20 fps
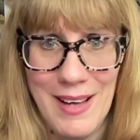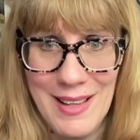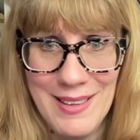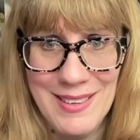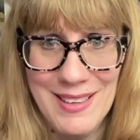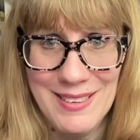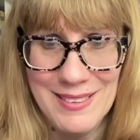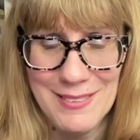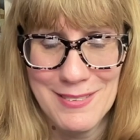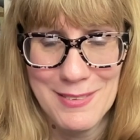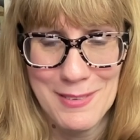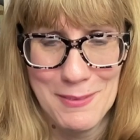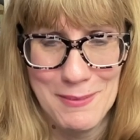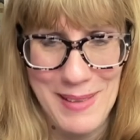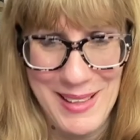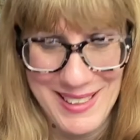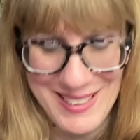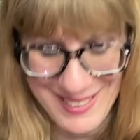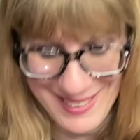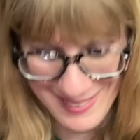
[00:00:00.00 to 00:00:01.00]
I think this would
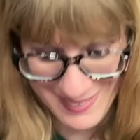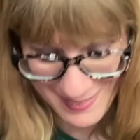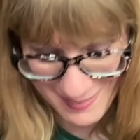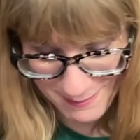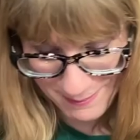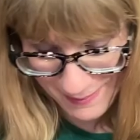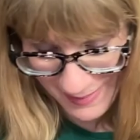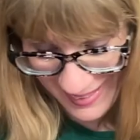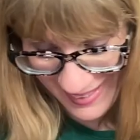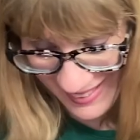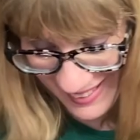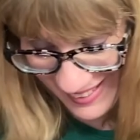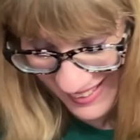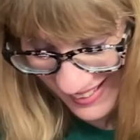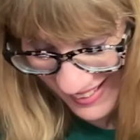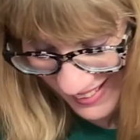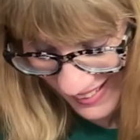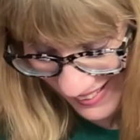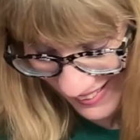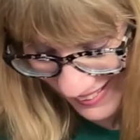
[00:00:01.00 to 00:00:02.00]
make a good body
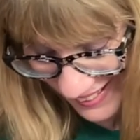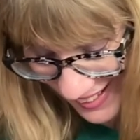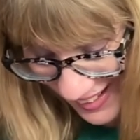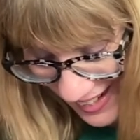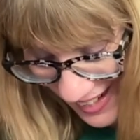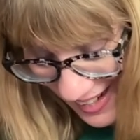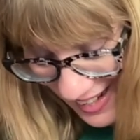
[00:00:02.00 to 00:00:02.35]
care.